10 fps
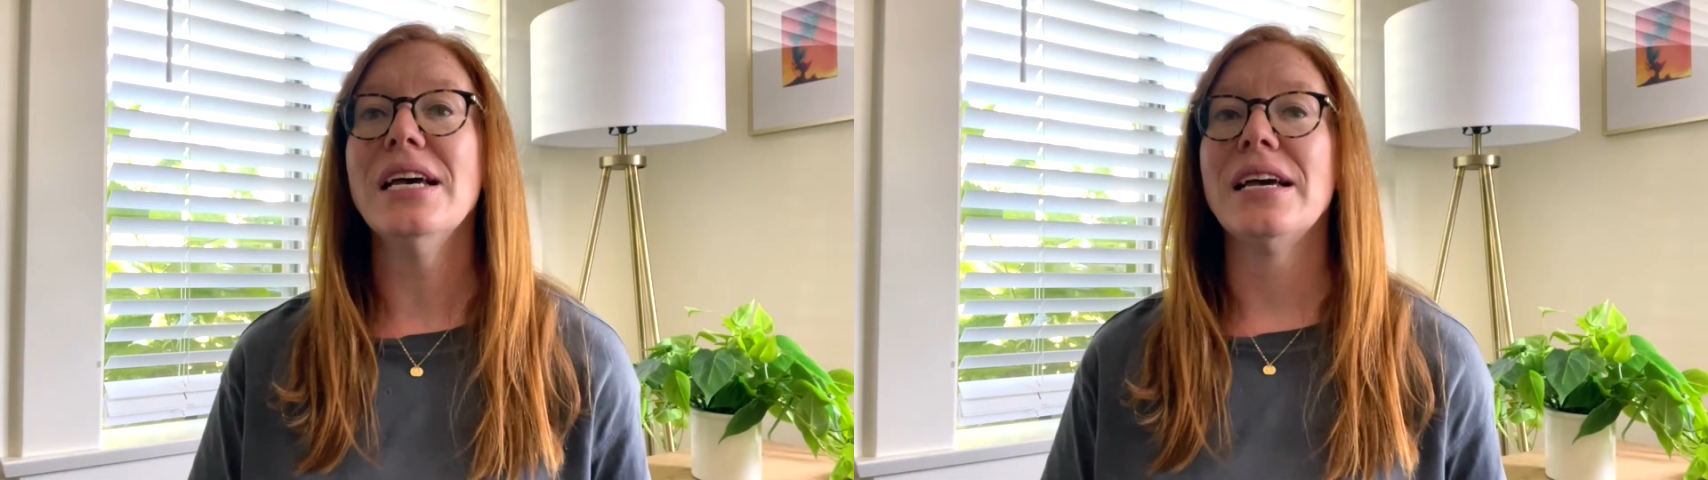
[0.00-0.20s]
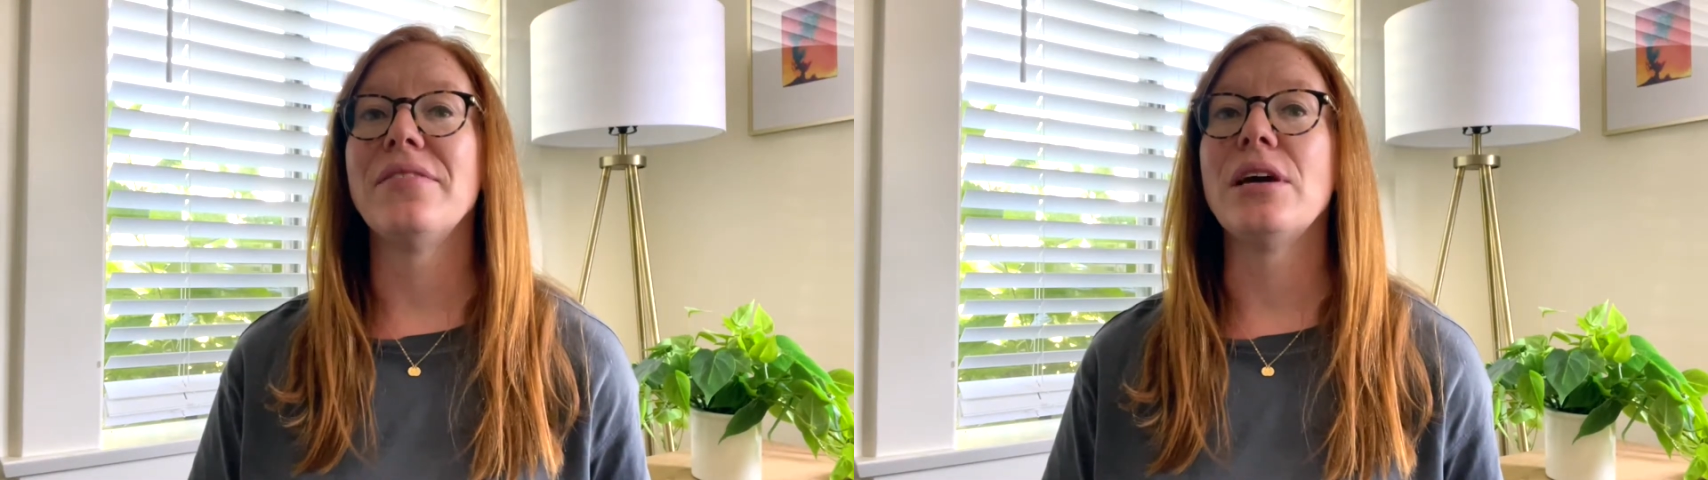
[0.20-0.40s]

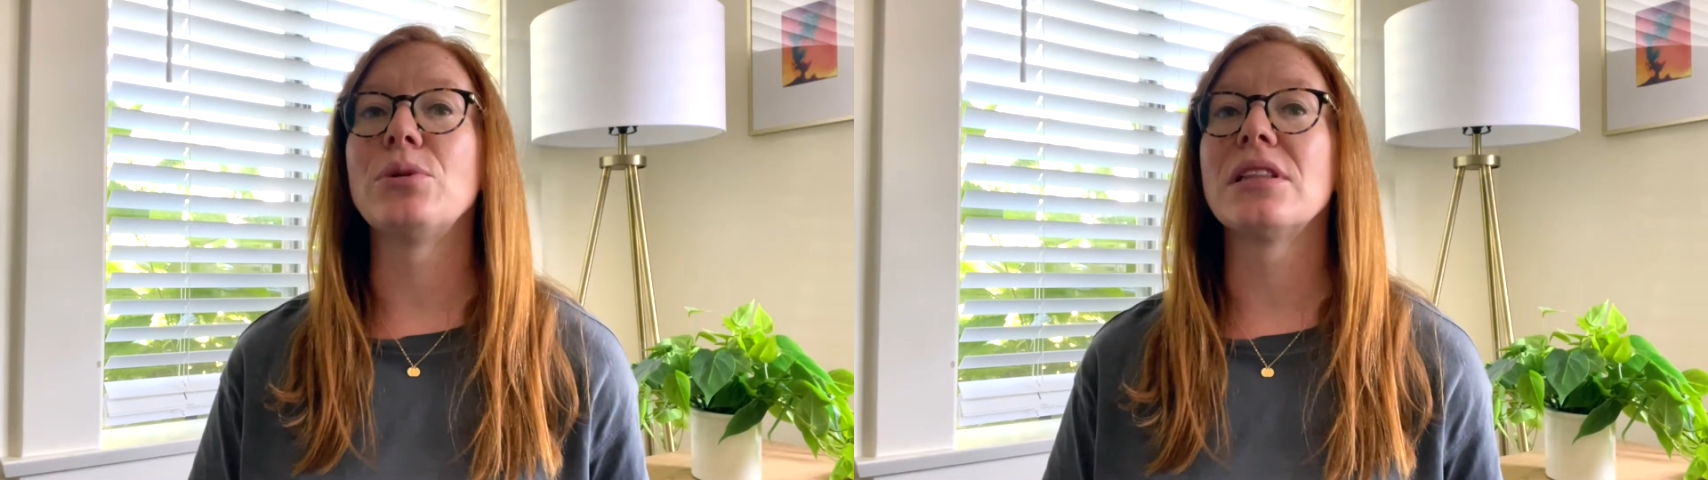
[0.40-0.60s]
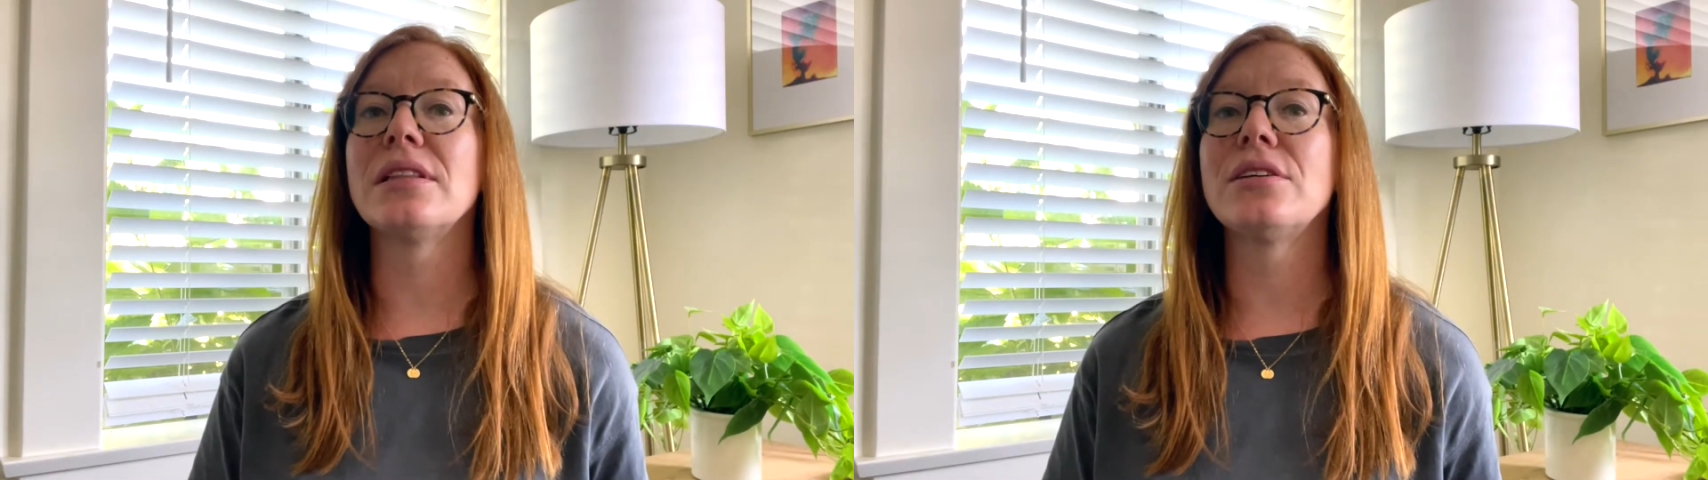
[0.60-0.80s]
and they
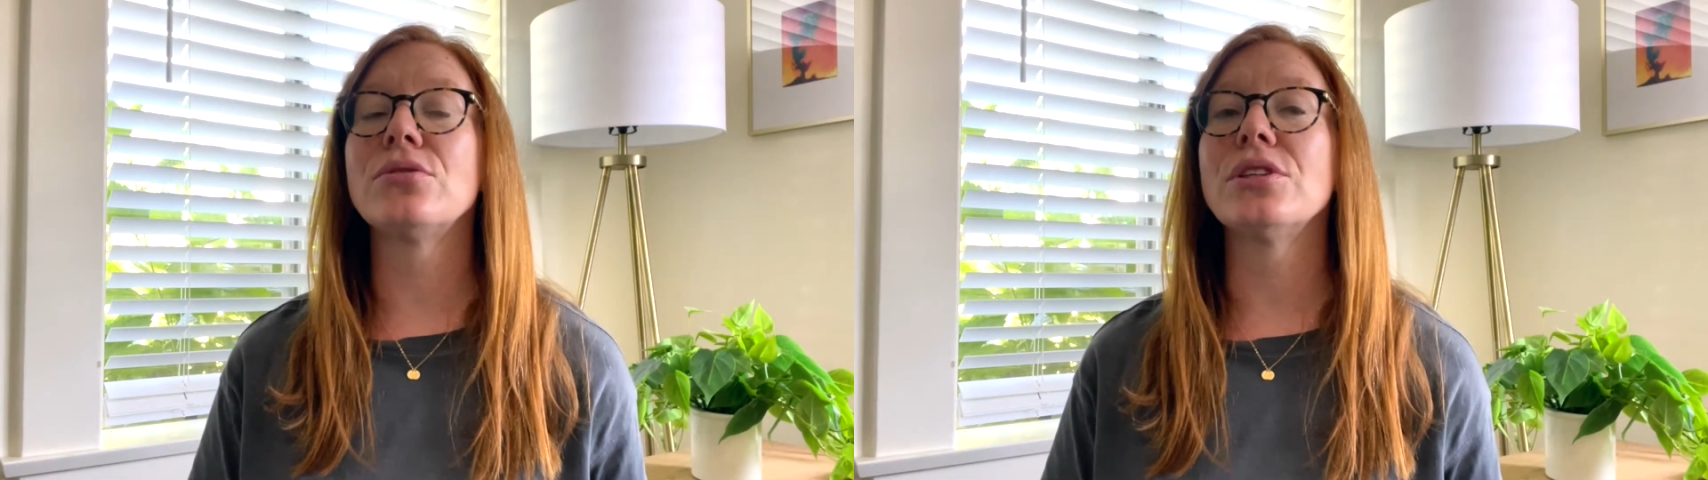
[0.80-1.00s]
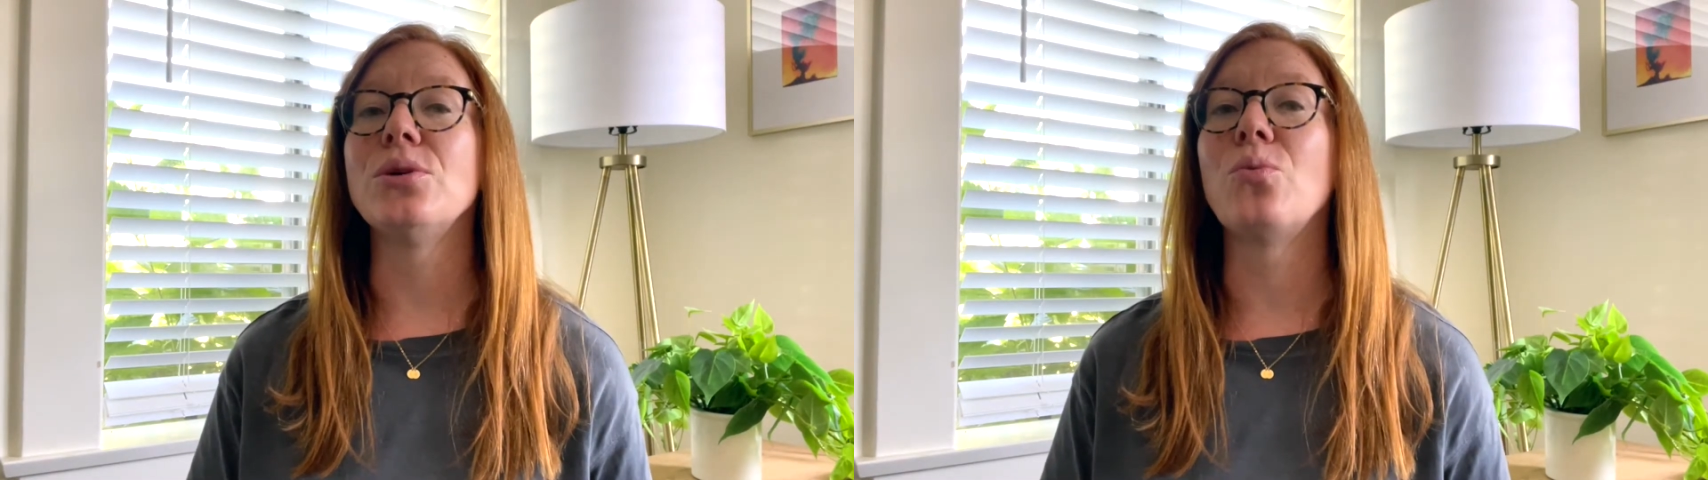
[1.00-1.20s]
would
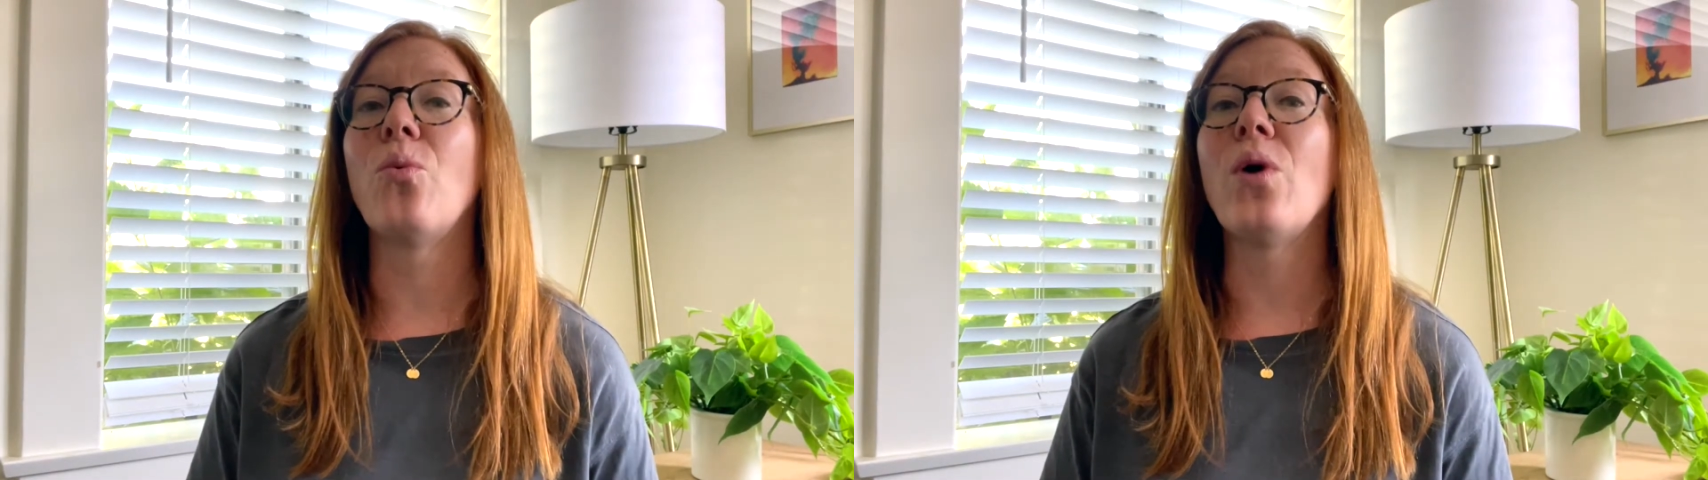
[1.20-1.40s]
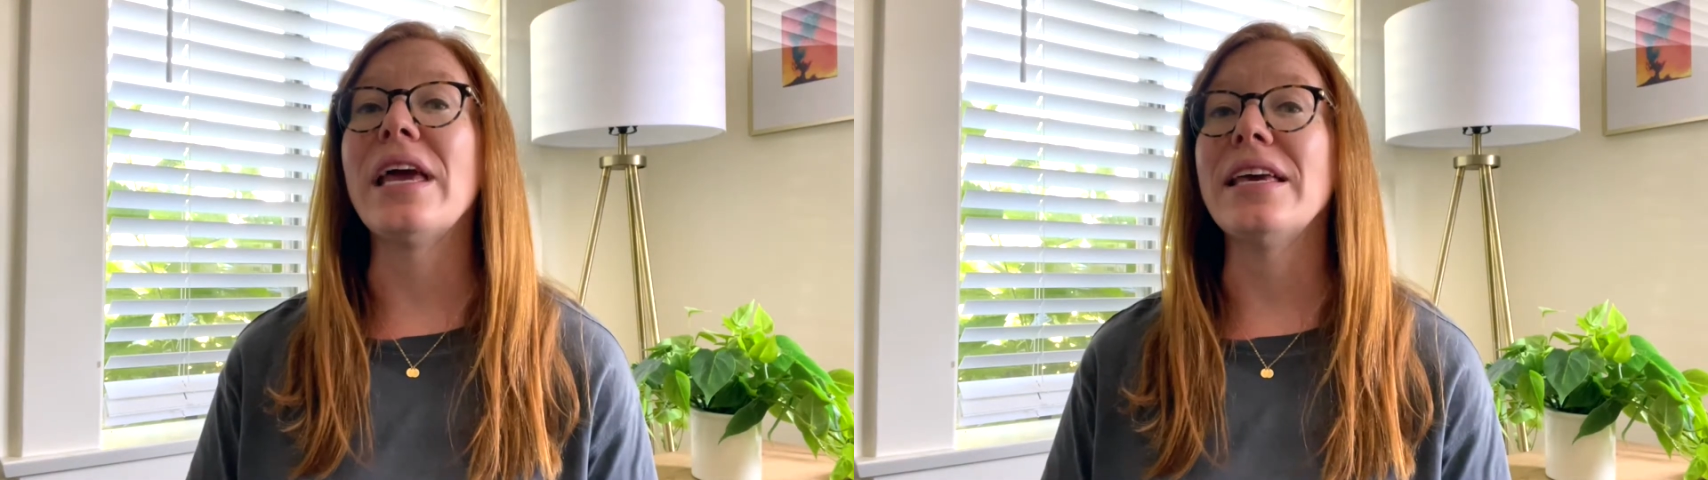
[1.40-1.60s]
literally
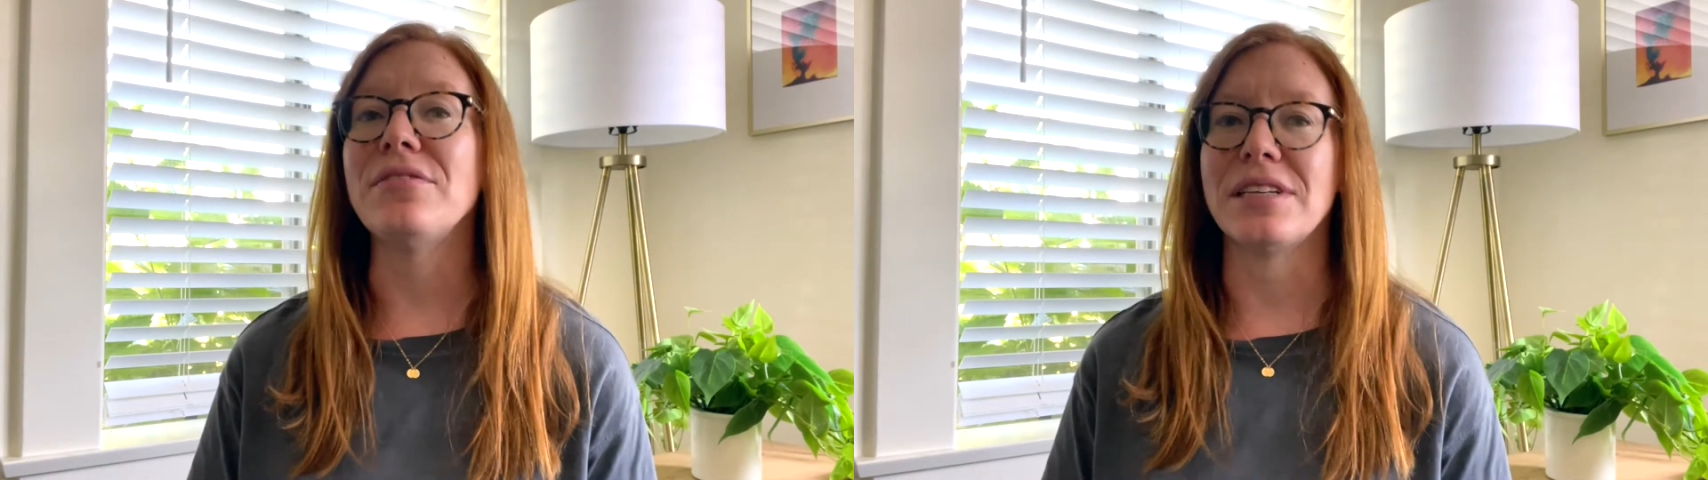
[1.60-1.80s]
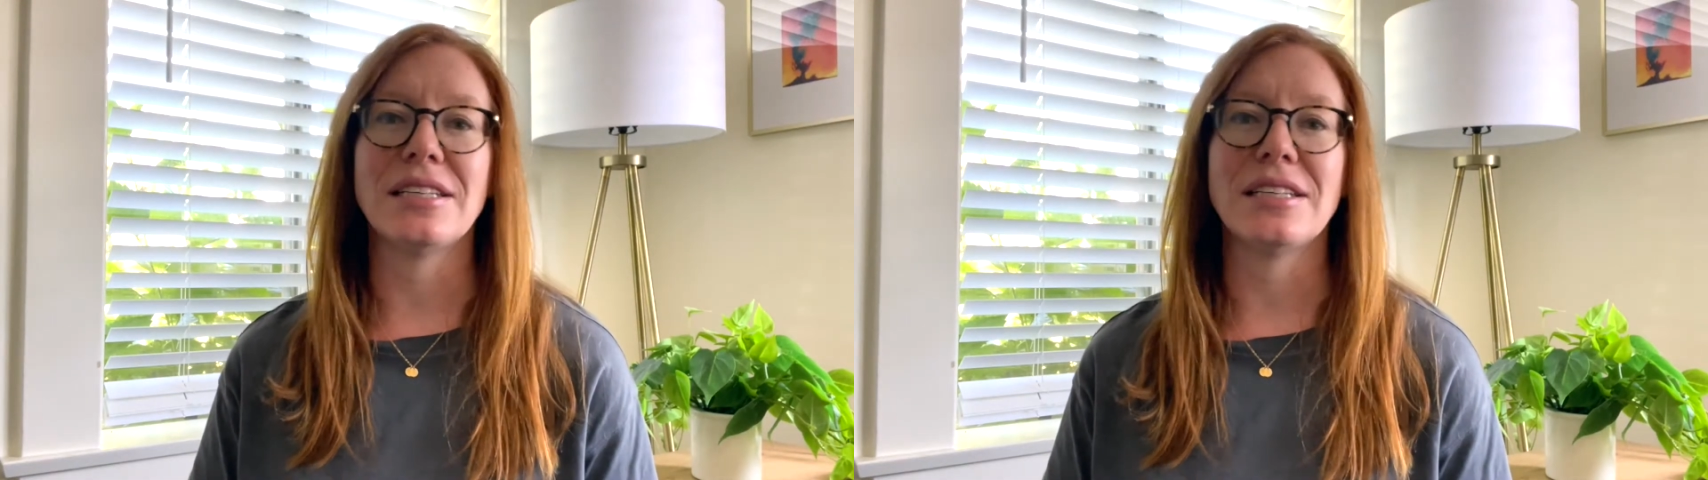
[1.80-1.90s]
wave